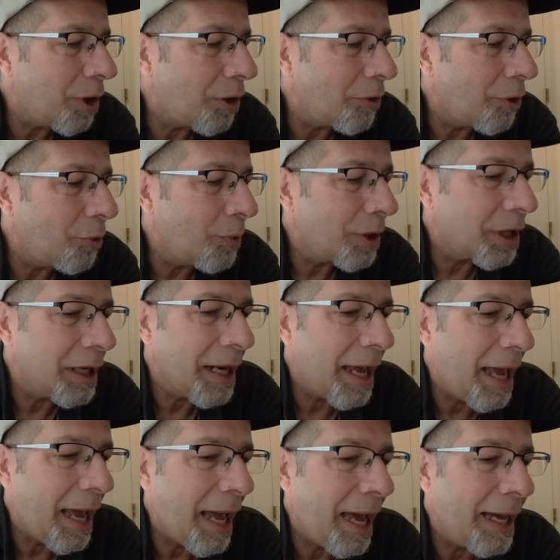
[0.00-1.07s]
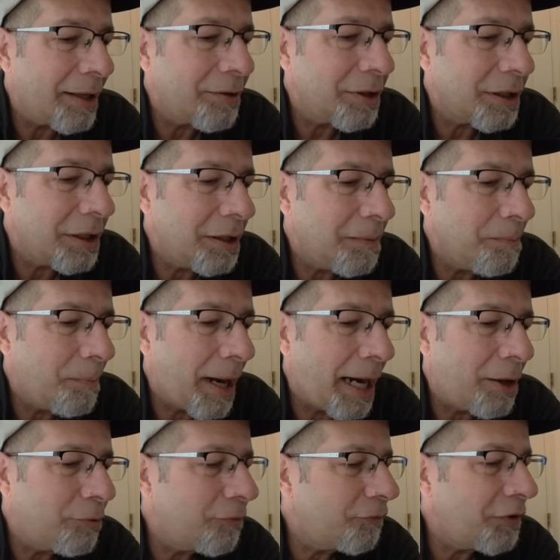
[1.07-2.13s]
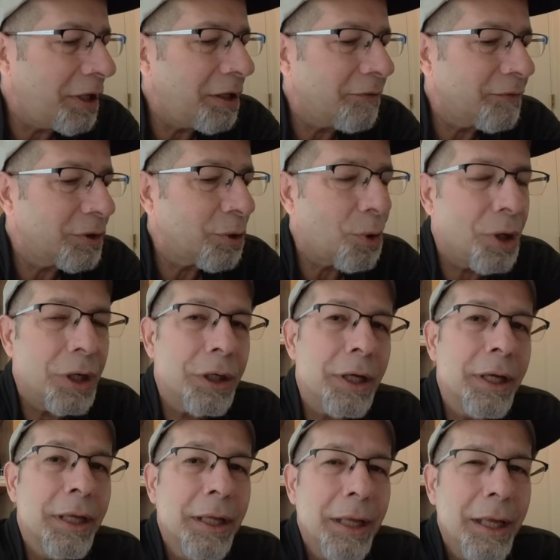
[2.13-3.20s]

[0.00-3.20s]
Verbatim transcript: although we're going to add the pound-feet of torque